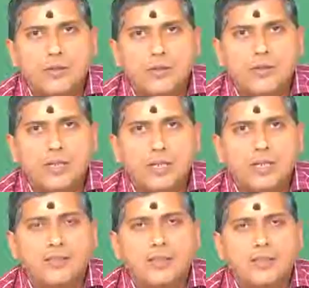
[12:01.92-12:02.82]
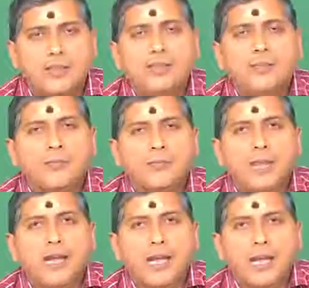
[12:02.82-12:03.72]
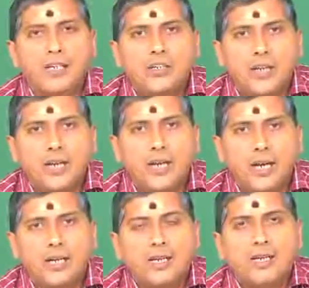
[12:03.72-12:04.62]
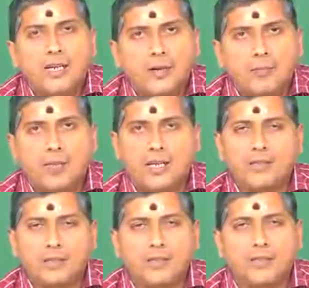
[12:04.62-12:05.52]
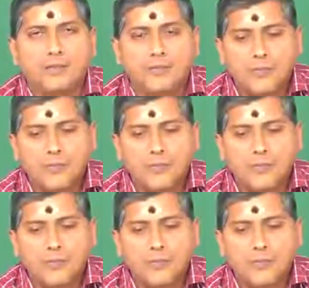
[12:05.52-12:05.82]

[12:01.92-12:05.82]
of discretization that I can generate a basis.